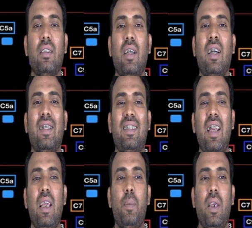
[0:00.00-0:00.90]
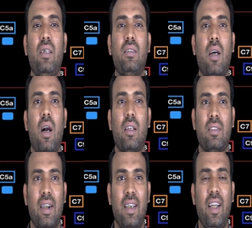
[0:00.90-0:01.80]
C3Bs
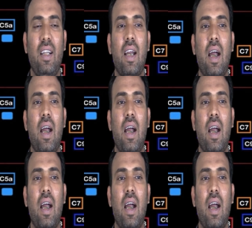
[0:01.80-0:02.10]
are separated,